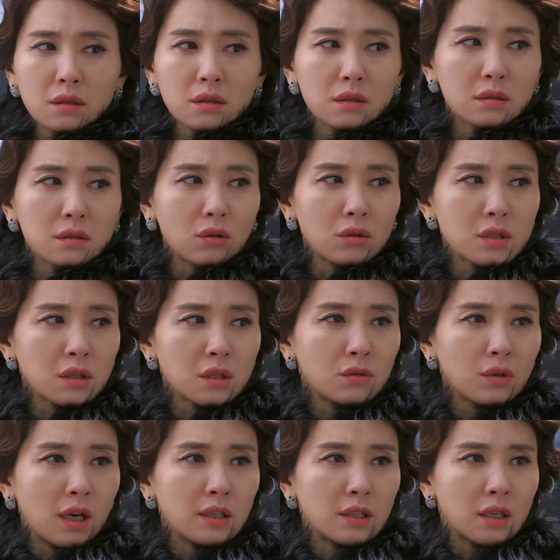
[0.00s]
After all
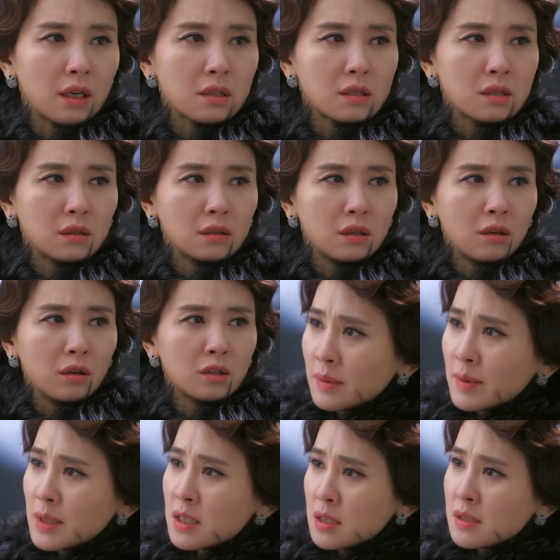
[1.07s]
this, the heroine told her
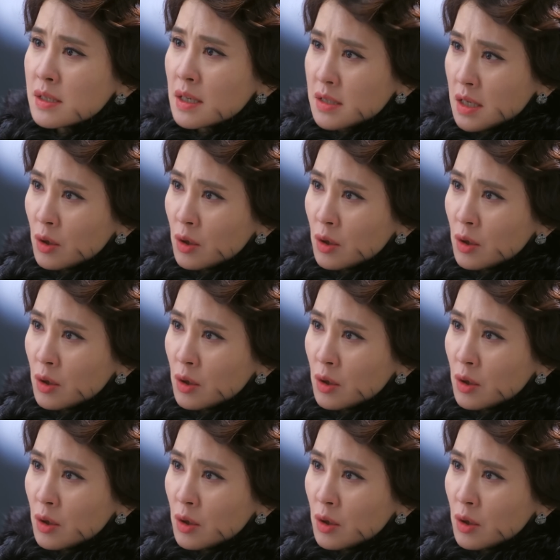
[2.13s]
mother,